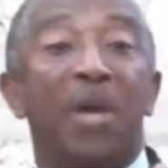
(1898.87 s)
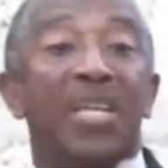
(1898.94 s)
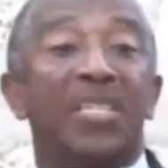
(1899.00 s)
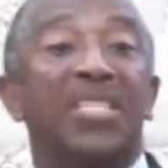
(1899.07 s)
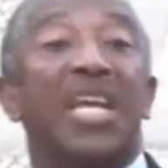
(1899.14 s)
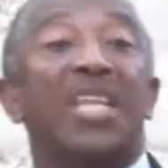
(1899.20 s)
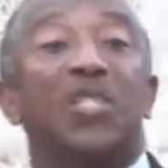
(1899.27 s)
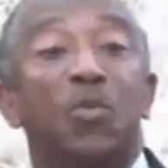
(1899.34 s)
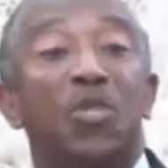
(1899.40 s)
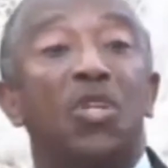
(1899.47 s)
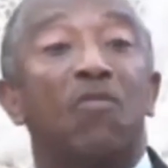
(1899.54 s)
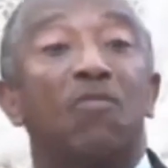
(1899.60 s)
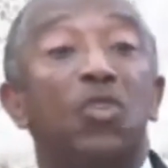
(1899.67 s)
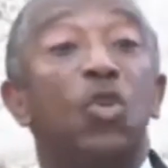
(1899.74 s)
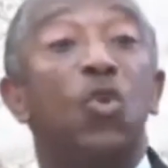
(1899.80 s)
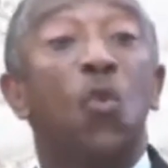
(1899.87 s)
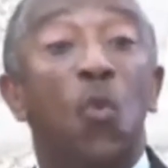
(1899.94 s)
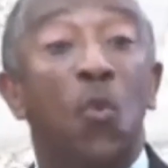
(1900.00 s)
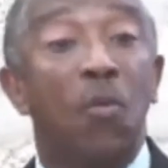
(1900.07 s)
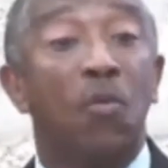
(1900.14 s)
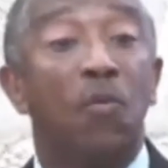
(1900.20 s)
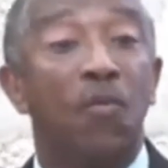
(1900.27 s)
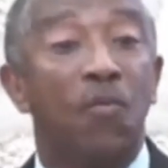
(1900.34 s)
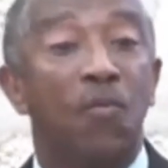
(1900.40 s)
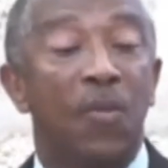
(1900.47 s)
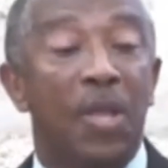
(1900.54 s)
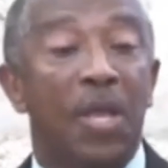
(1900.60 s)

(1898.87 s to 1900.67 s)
my assessment of you